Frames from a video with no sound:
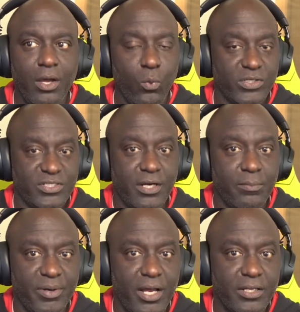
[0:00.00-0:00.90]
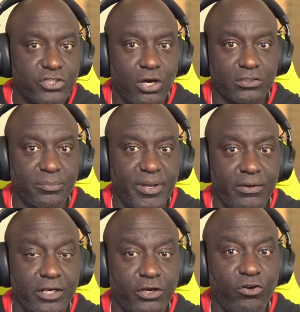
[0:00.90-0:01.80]
what Sarah Bond talked about
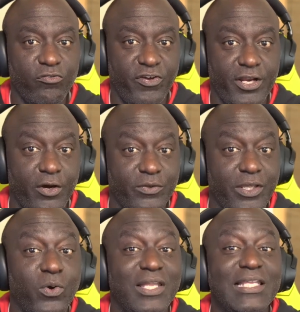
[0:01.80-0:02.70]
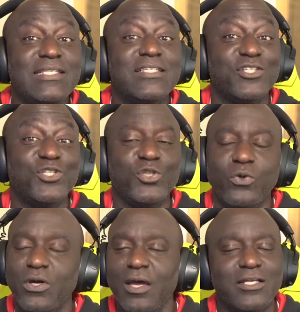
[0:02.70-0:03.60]
in her video, and then what Lisa Su,
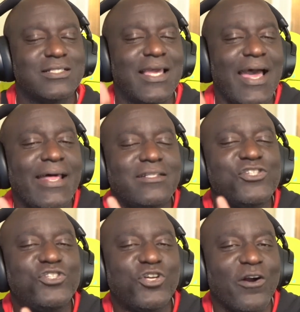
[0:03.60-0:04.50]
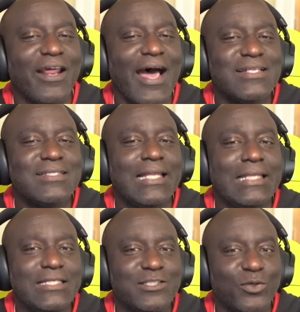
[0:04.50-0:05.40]
because God darn it, I said
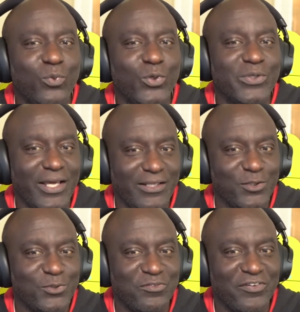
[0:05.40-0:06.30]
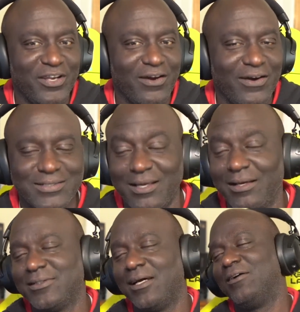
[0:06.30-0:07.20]
Lisa Wu in that YouTube video. I was
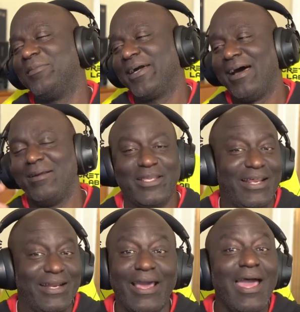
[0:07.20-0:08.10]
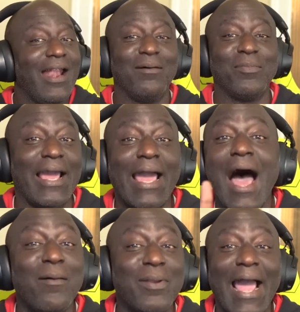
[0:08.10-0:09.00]
like, oh my God, we did it.
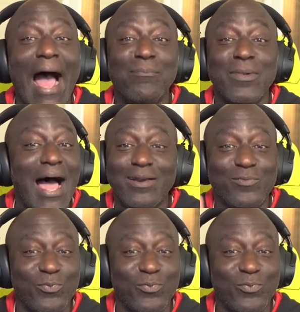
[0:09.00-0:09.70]
And I'm not